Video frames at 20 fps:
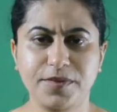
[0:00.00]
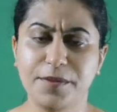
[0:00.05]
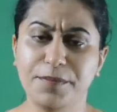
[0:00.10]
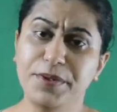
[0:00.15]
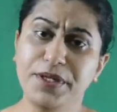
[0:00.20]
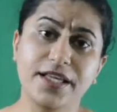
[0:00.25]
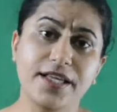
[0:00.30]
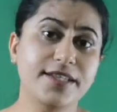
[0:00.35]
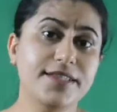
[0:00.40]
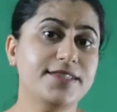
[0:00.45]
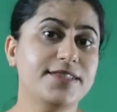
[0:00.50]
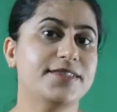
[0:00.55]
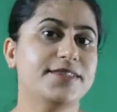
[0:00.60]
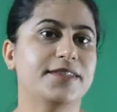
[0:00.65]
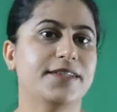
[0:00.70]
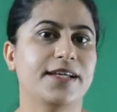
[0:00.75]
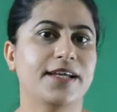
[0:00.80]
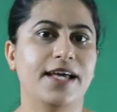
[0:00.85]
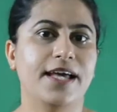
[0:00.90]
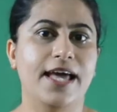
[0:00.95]
Because
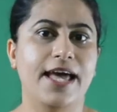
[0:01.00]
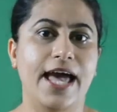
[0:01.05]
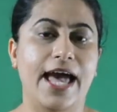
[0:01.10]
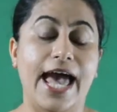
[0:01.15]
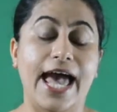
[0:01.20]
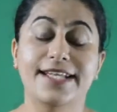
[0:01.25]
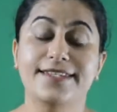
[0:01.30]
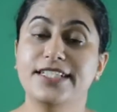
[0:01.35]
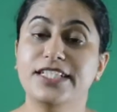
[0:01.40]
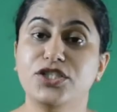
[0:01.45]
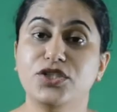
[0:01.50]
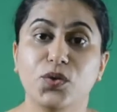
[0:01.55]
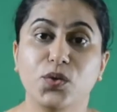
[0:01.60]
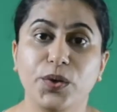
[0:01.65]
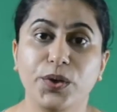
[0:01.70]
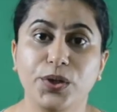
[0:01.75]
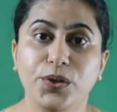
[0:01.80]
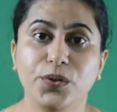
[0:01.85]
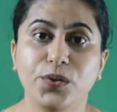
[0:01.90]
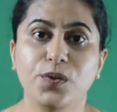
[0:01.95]
as I
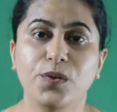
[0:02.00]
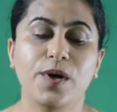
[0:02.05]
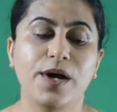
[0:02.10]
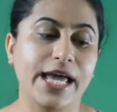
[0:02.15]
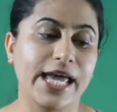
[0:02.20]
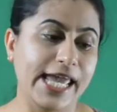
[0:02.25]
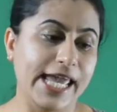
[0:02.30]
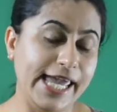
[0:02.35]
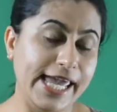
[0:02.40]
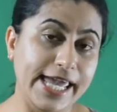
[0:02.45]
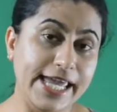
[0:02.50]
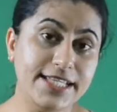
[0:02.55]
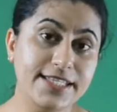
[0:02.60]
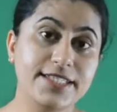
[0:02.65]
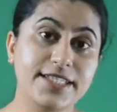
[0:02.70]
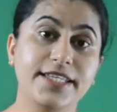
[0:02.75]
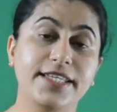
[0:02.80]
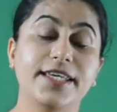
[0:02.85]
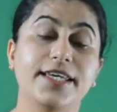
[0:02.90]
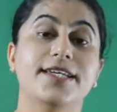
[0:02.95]
told you,
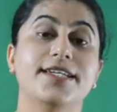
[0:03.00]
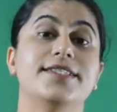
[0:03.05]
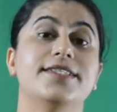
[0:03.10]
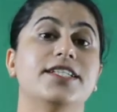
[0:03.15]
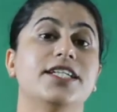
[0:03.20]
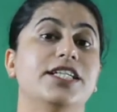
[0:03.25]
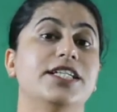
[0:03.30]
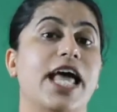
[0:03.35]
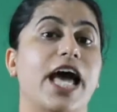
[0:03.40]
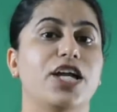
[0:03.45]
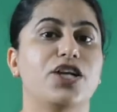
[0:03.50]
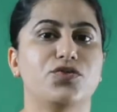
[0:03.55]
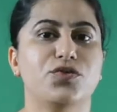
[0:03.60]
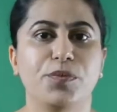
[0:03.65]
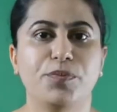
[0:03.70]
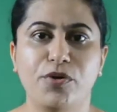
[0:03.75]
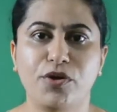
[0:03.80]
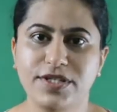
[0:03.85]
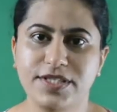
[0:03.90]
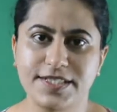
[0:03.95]
aging is a natural
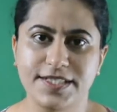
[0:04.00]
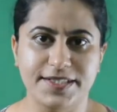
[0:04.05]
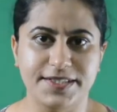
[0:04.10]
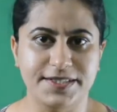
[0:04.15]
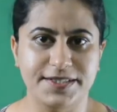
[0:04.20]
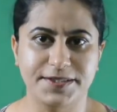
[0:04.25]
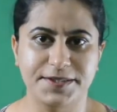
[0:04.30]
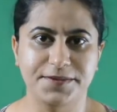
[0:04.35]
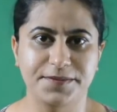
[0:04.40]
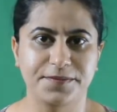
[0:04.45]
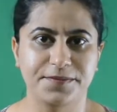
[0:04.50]
process.